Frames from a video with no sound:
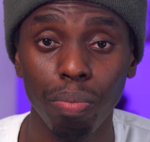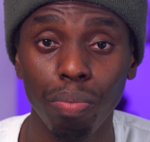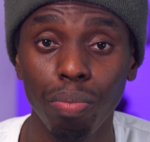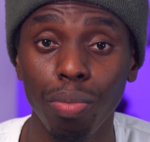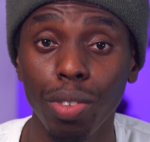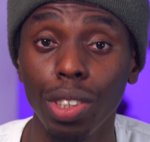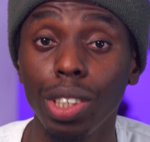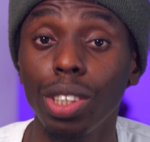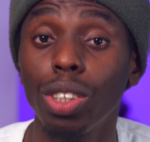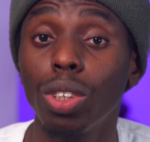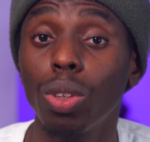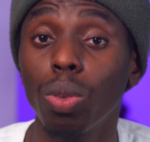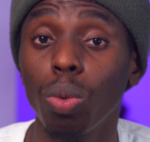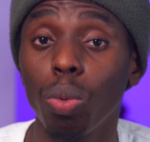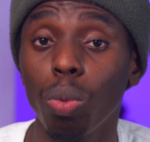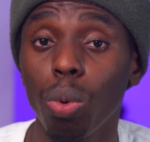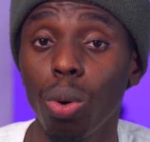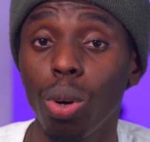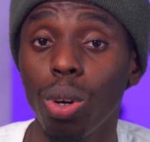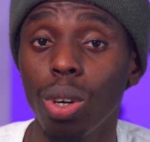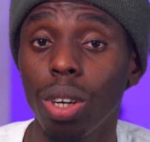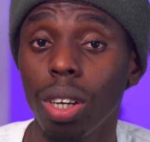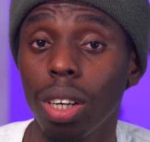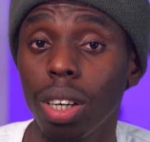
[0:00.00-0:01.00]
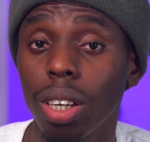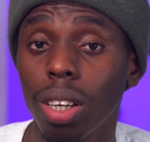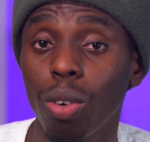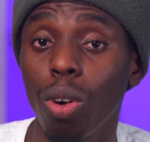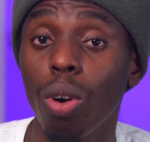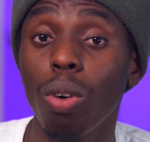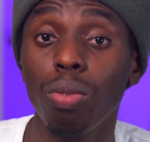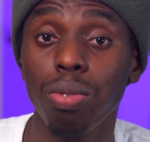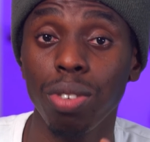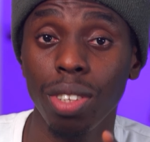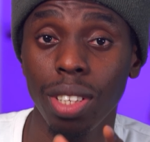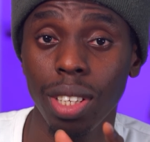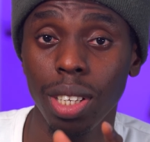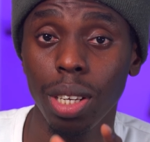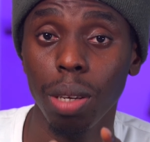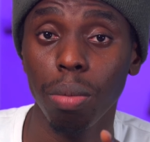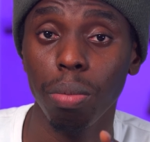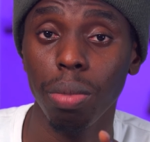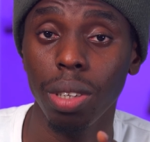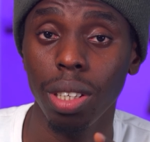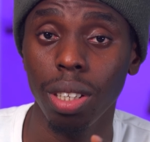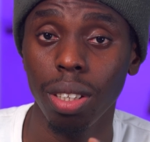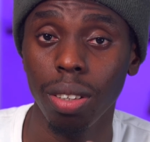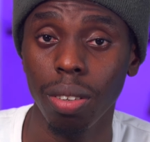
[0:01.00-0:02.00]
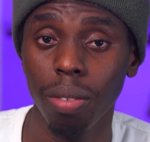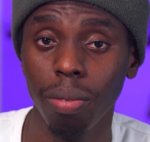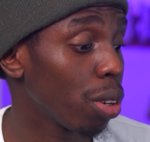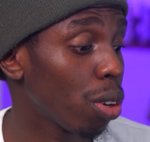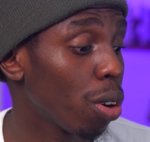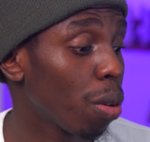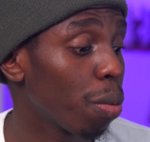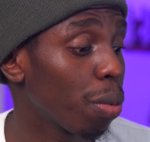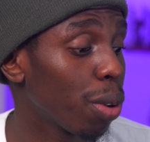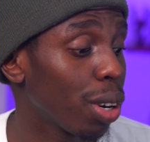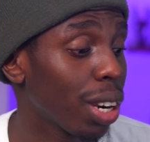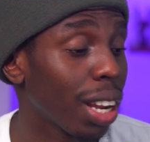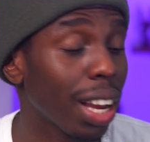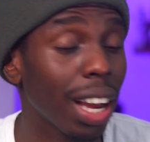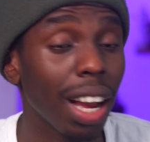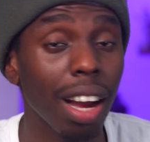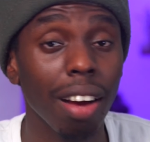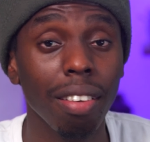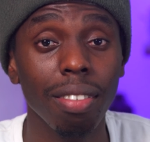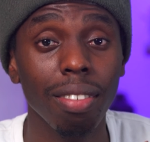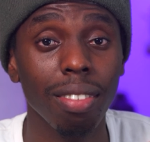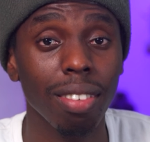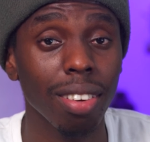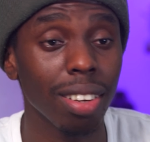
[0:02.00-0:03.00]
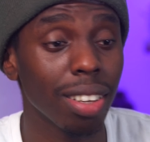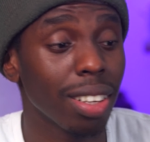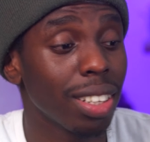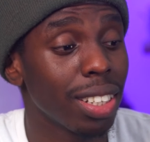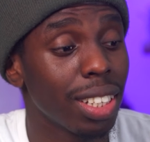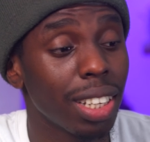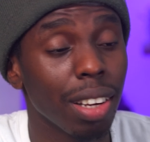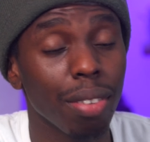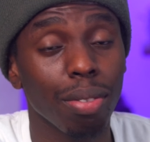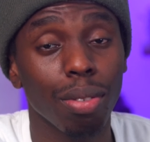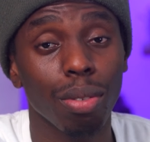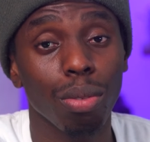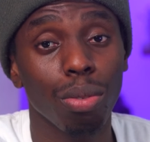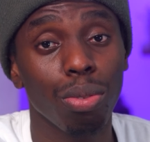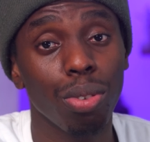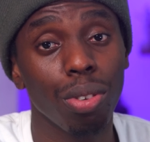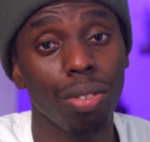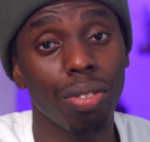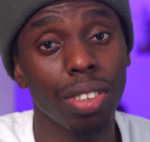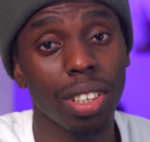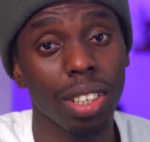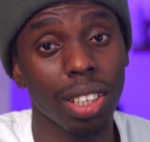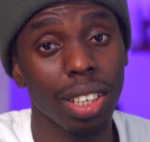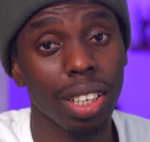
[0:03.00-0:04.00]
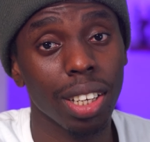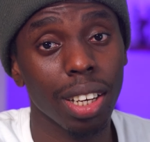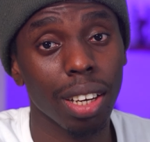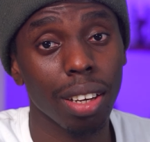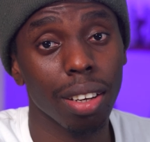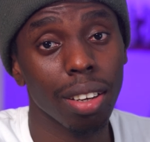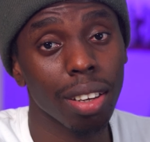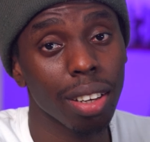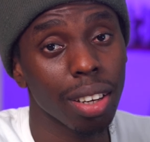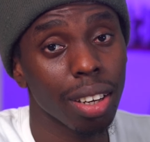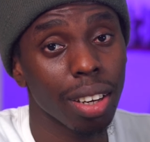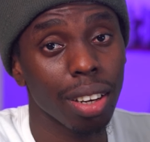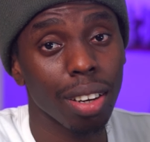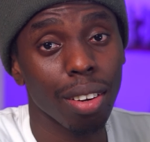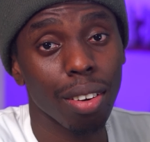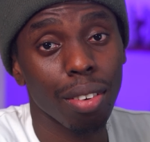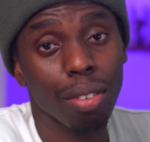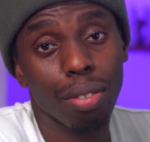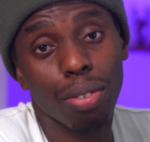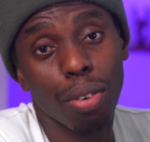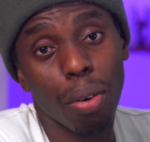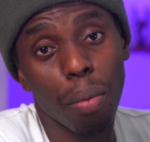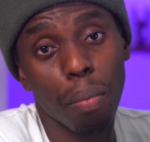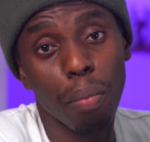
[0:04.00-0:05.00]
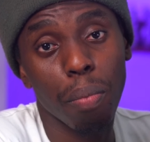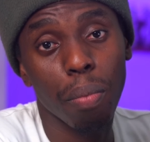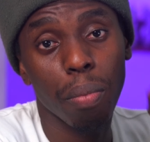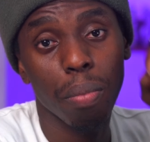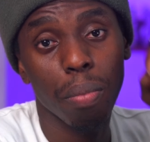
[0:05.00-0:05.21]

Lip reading: this to work comfortably. Come on, I have 750 here from